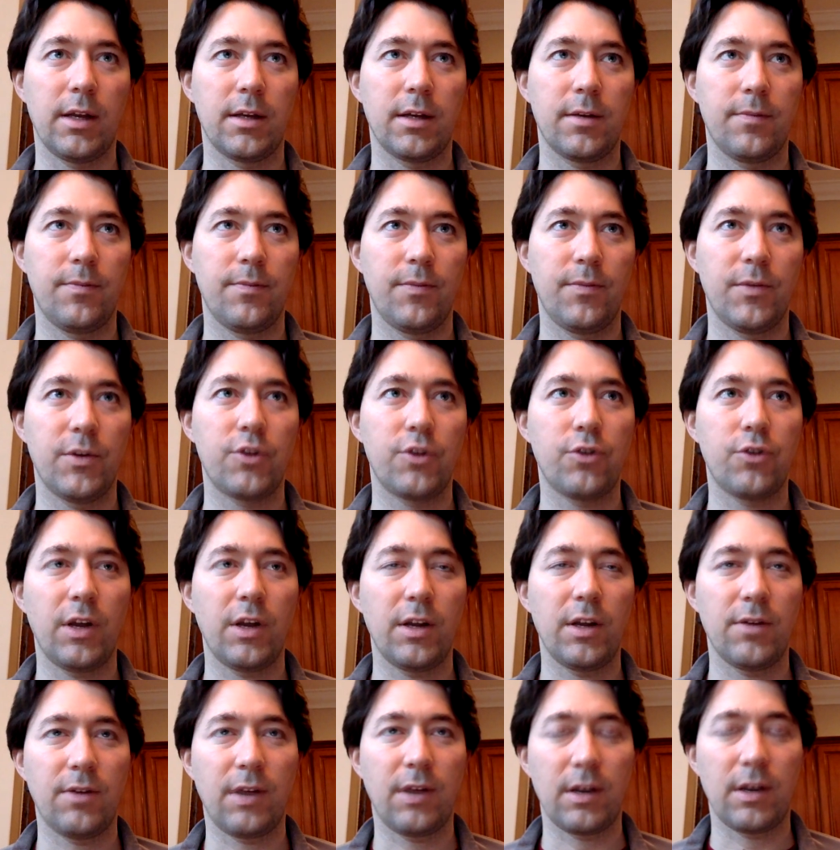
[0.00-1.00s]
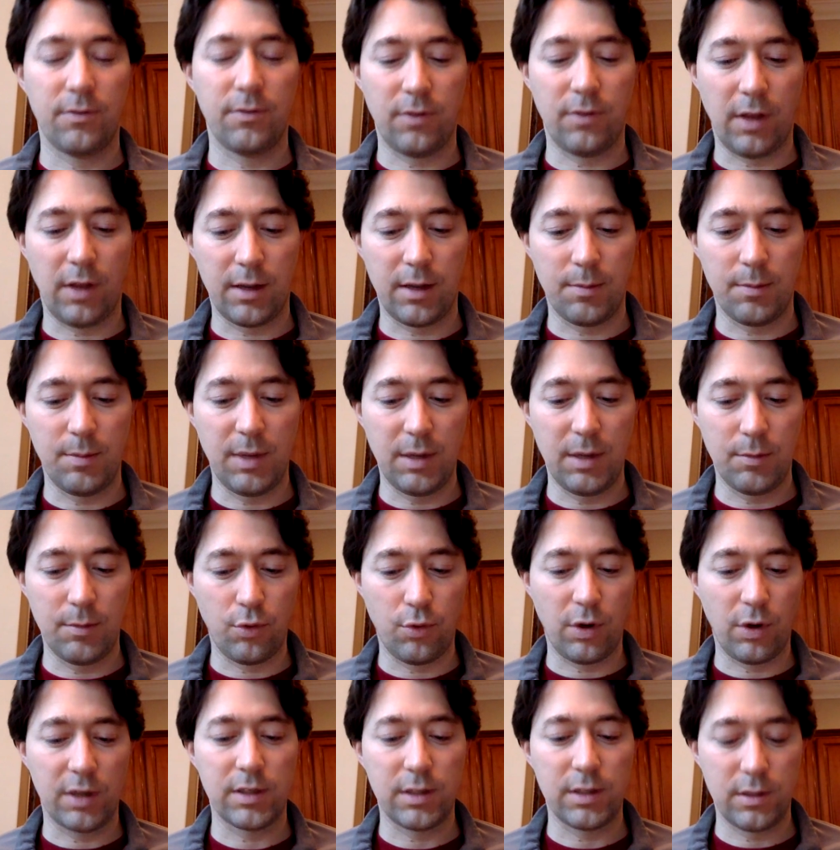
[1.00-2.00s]
like the training effect of like
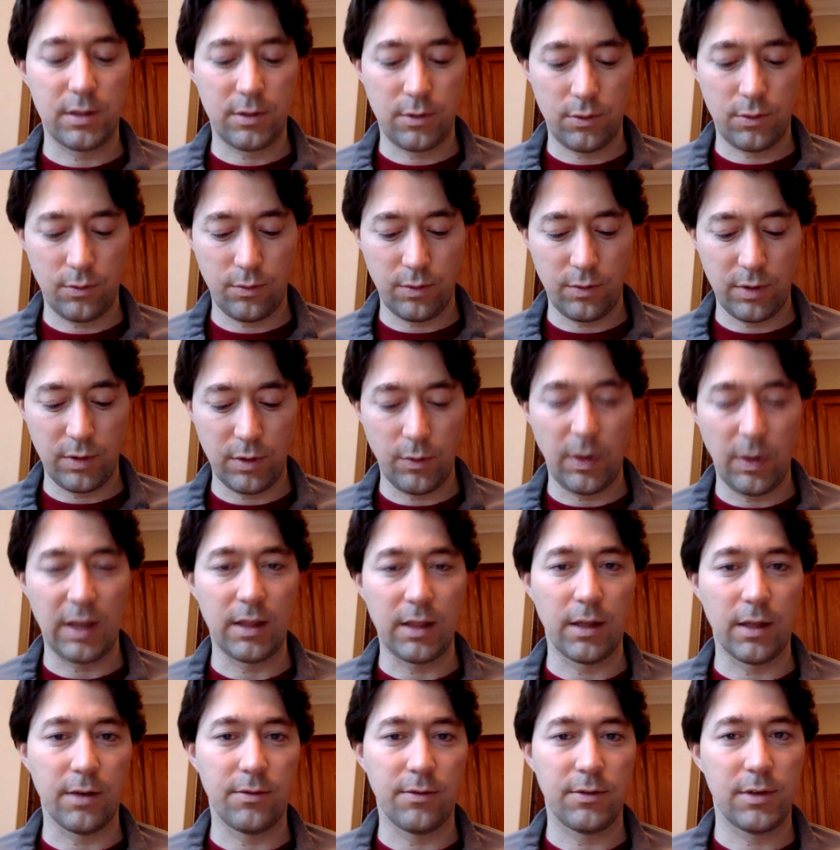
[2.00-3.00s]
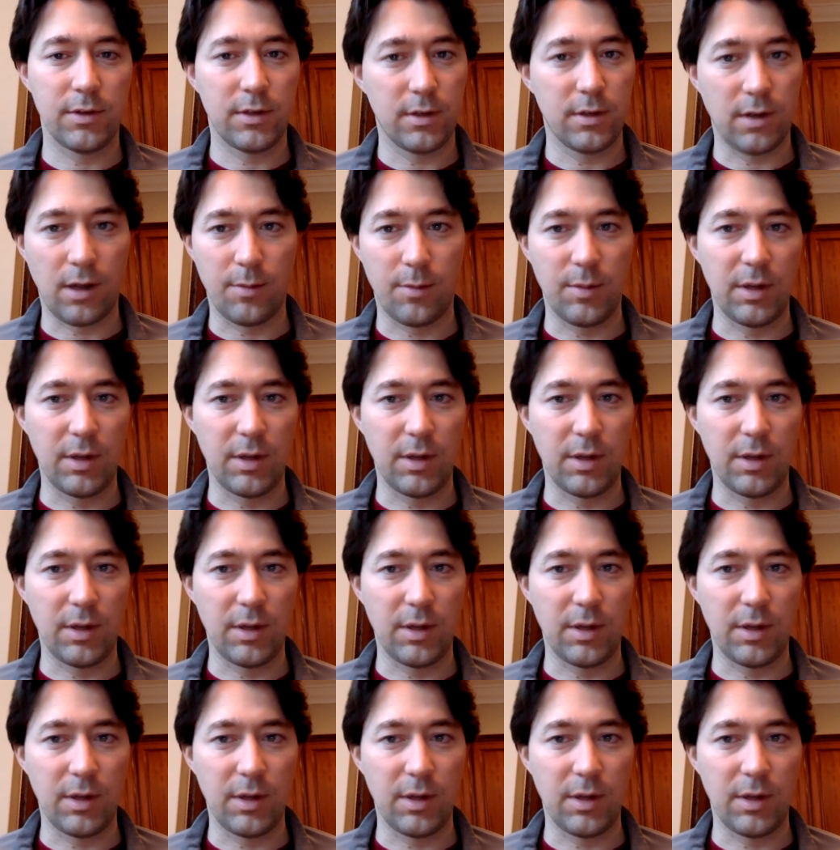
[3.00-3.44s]
being present with the weight lift,